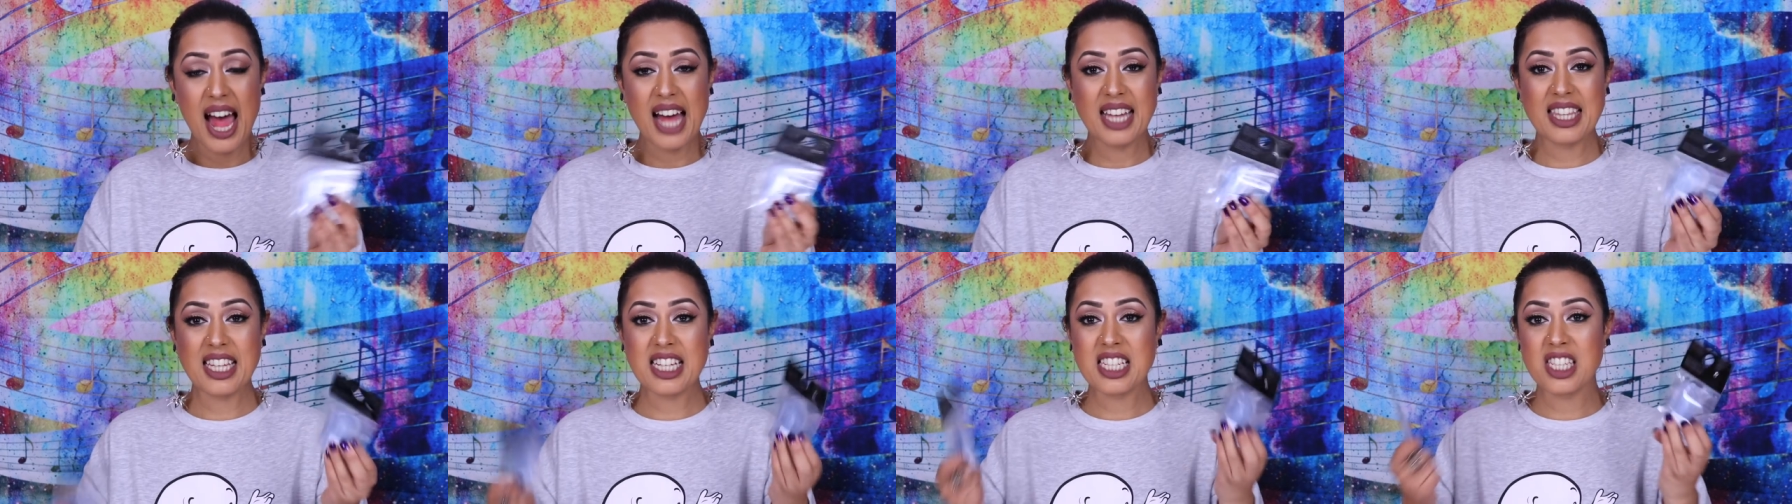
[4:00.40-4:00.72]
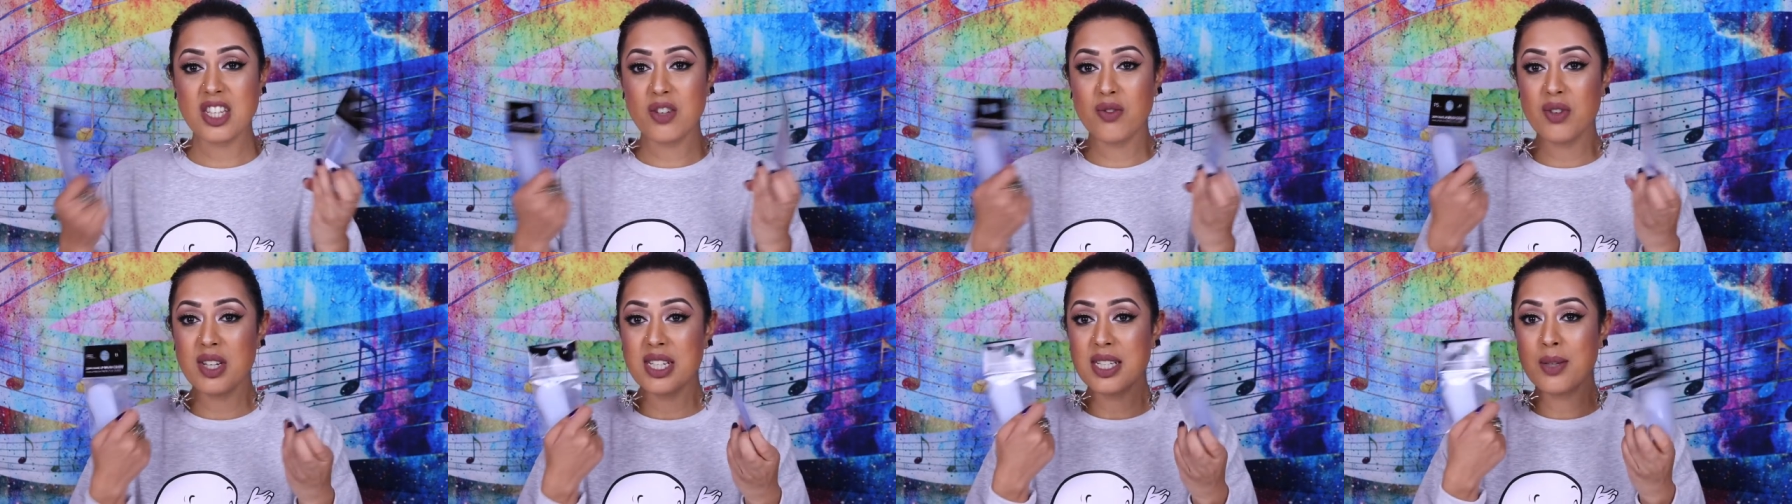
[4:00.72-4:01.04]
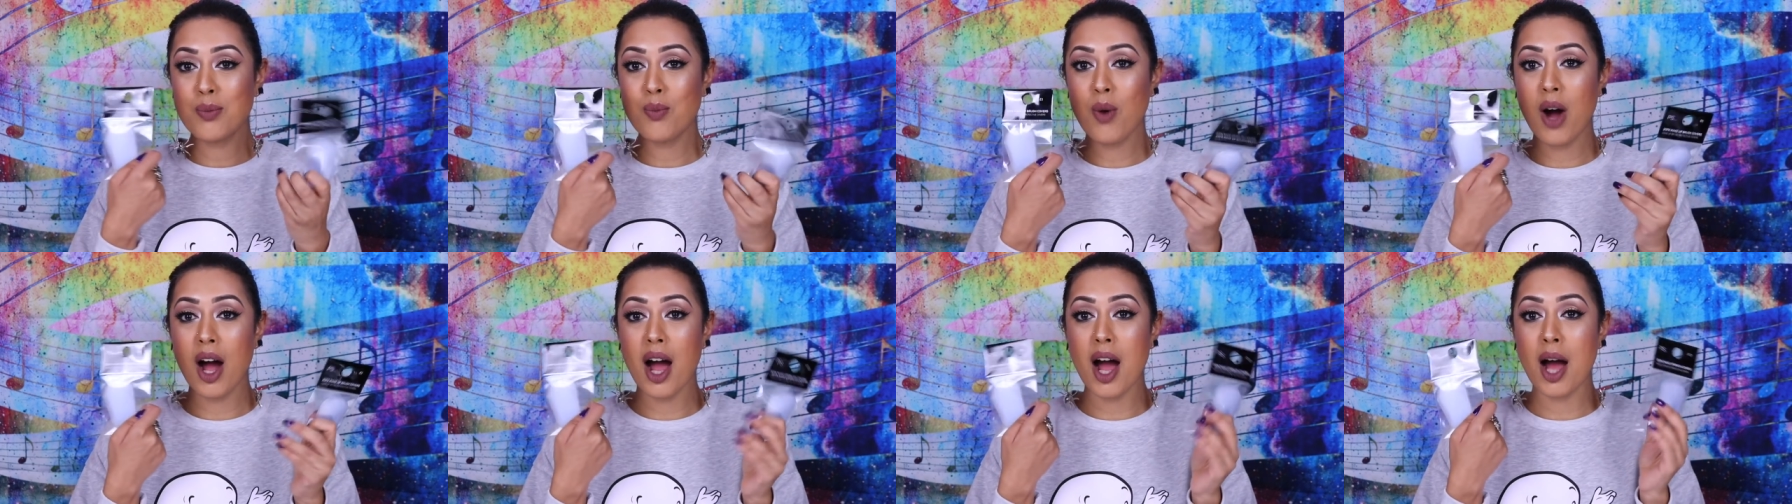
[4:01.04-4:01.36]
And that's the
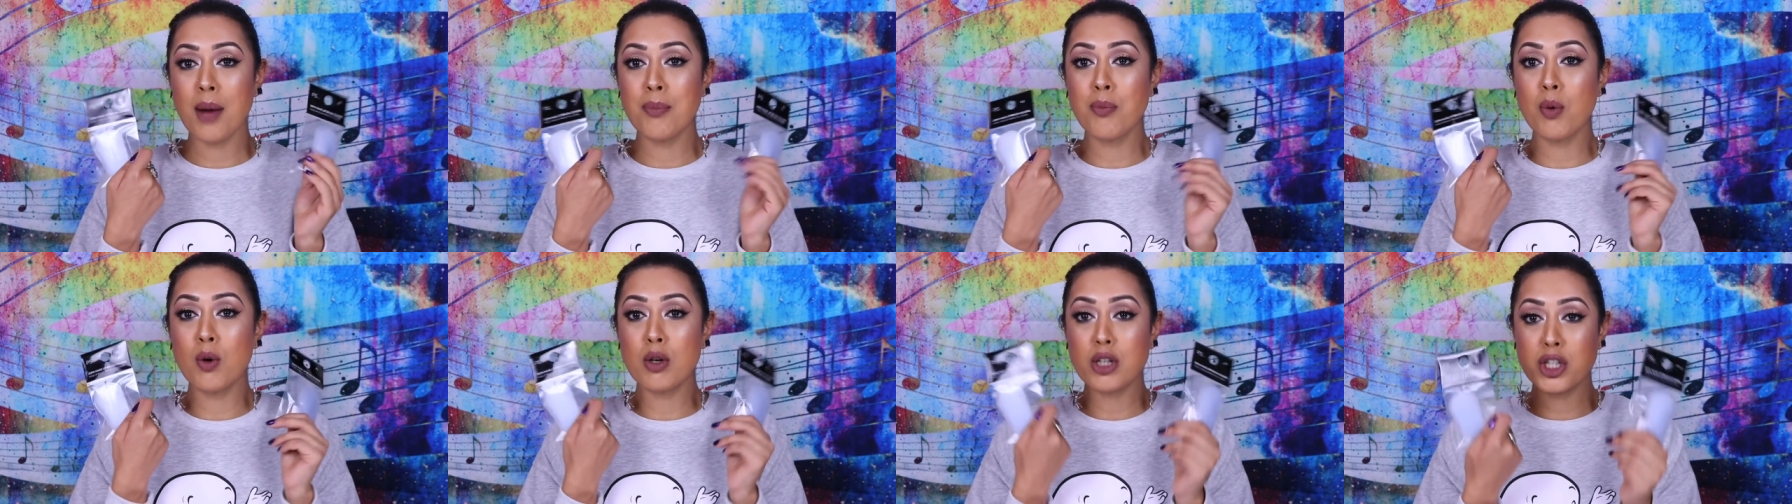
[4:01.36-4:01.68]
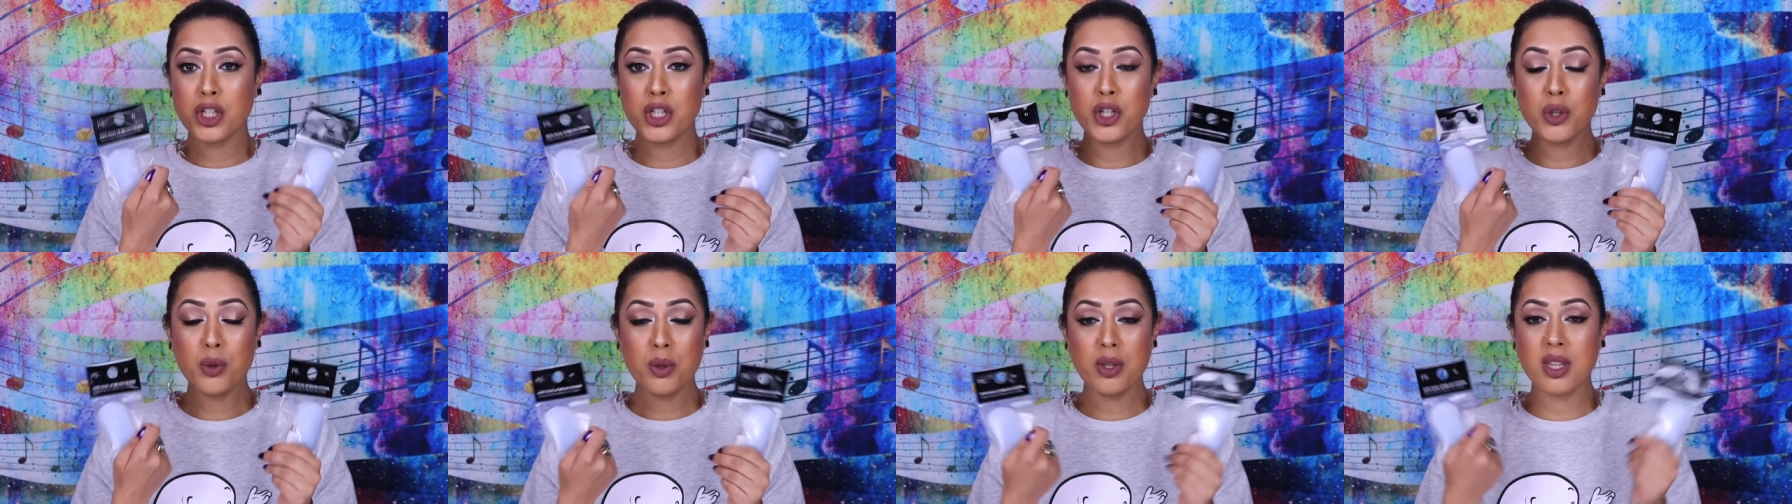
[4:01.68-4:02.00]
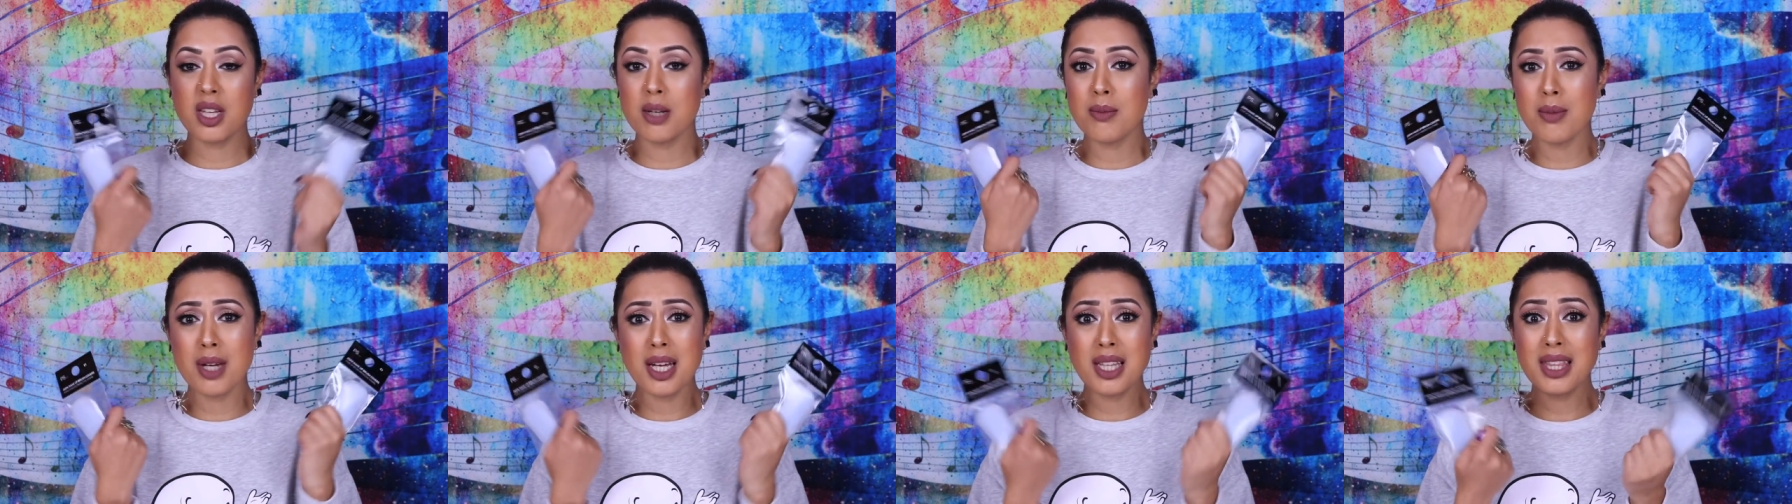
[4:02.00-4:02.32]
reason why I bought two of
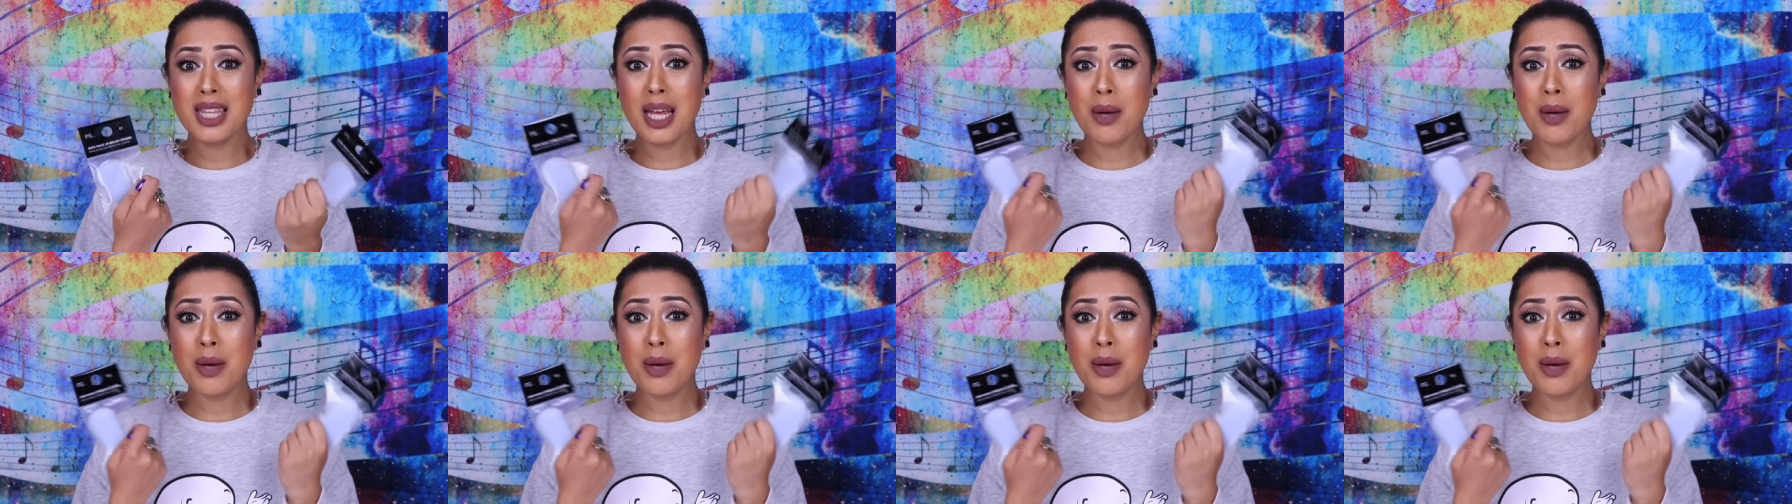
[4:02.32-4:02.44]
them.